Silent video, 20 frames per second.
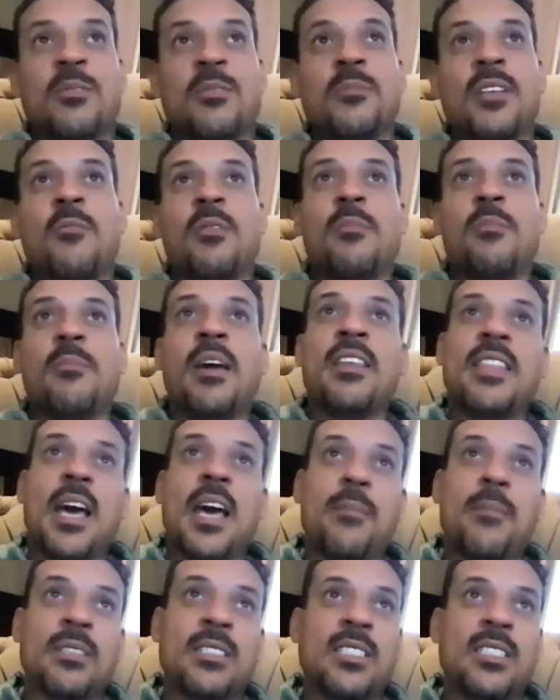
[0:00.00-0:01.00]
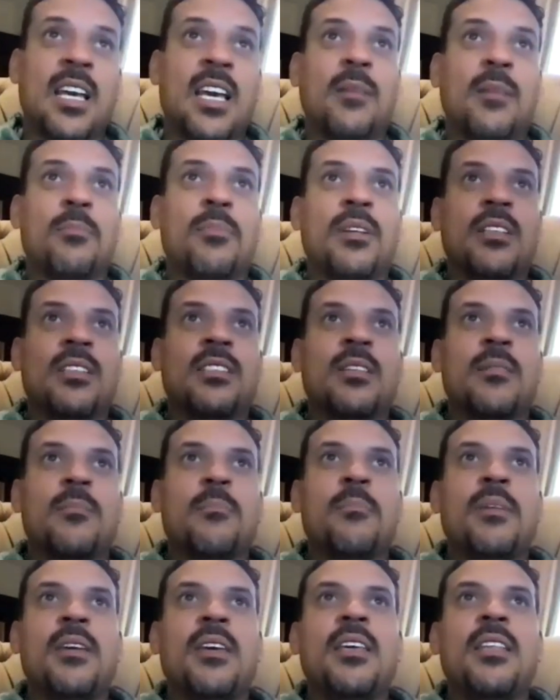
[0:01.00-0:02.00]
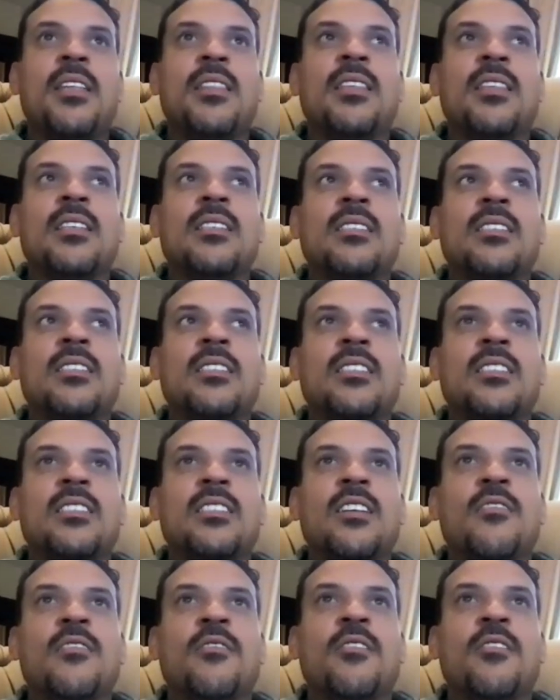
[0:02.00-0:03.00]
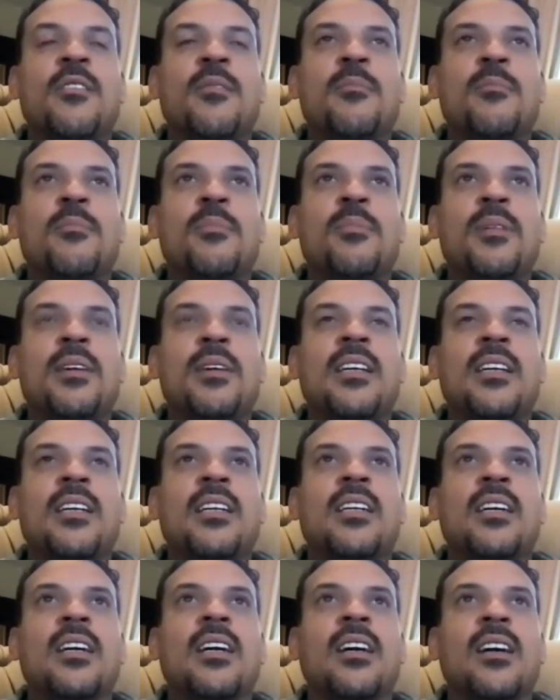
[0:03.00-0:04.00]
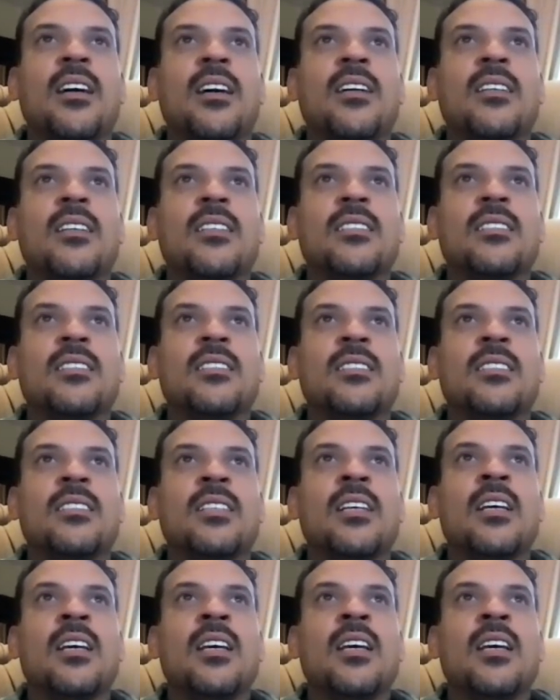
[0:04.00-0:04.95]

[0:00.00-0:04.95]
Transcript: what I'm saying. We made that mistake. But to me, this is different because